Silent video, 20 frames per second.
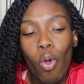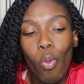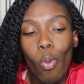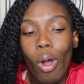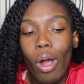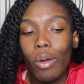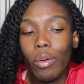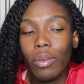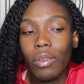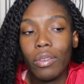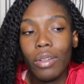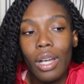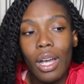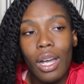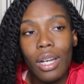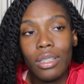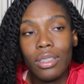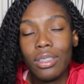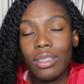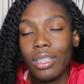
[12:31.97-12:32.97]
walk with
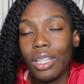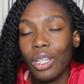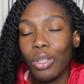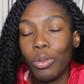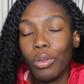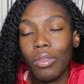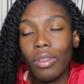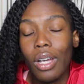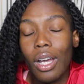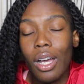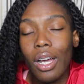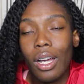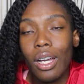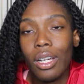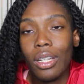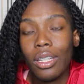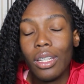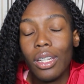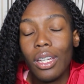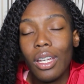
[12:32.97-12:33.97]
God, stand with
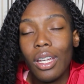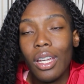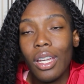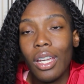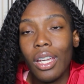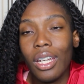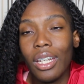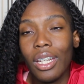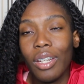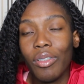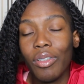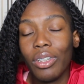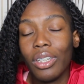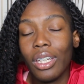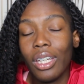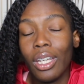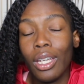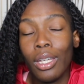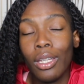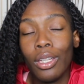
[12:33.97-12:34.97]
God, and
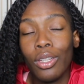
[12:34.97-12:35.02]
everything.